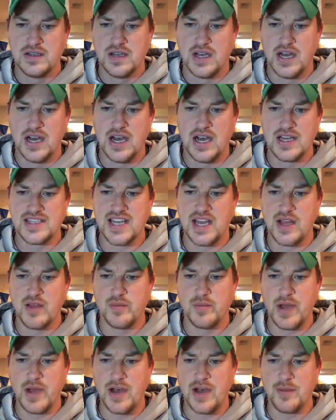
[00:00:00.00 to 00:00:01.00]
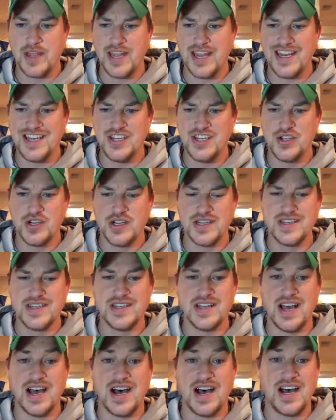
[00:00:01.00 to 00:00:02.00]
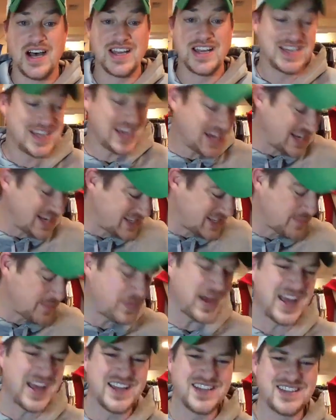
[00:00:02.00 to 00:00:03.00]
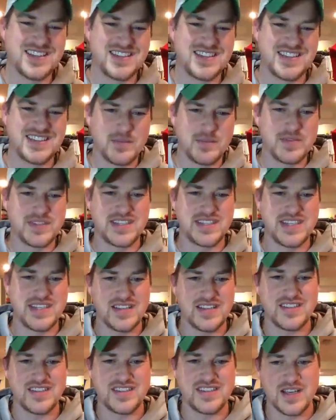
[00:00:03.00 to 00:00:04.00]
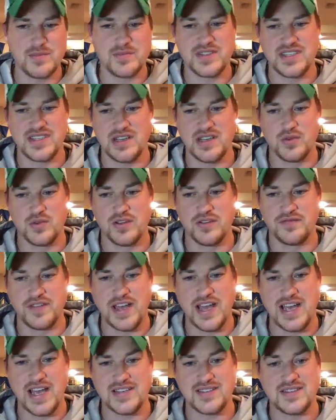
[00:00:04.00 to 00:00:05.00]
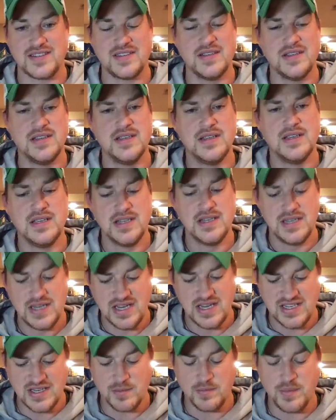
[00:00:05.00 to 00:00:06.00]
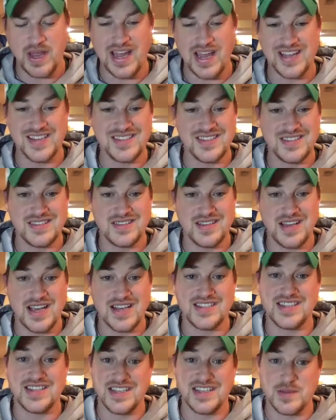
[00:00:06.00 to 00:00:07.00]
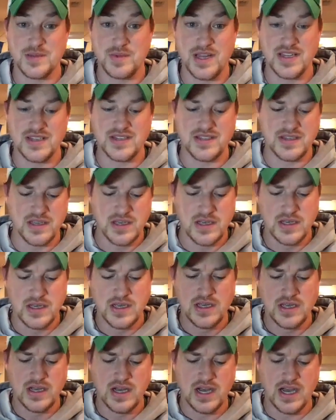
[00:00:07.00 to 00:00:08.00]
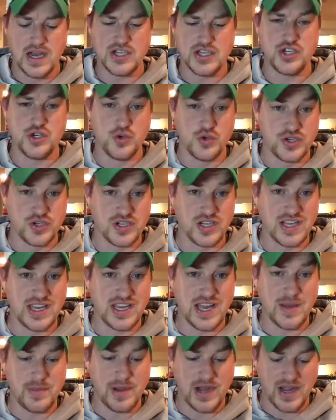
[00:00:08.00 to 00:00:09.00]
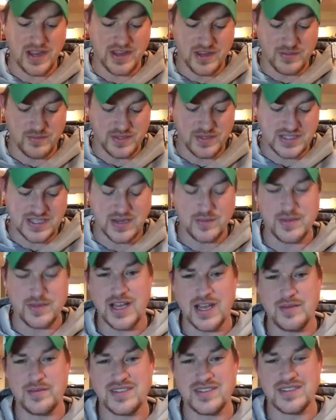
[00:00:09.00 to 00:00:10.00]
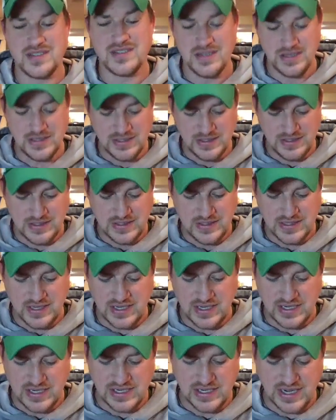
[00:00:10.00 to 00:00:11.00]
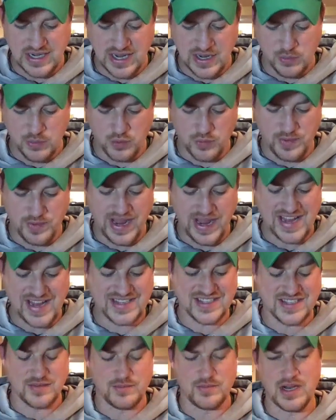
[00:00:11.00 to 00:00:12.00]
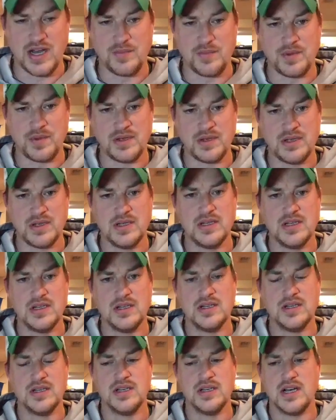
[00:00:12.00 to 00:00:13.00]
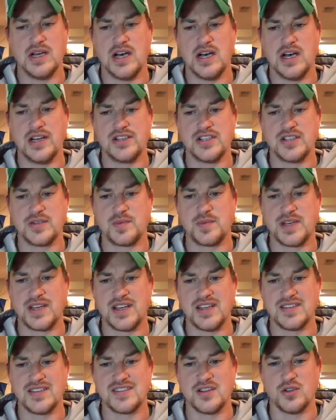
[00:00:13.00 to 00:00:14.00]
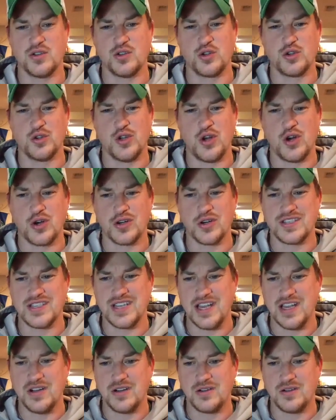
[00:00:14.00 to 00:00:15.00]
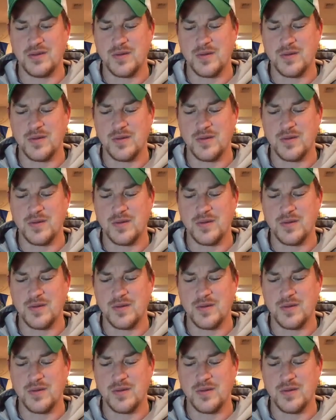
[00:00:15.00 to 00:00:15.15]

Uh, Tommy Bahama, any good? Uh, yeah, it depends. Some sit, some sell real fast. It depends. I say it depends. Uh, usually I buy them. Sometimes uh, I will pass them up uh, just because they're a little longer tail.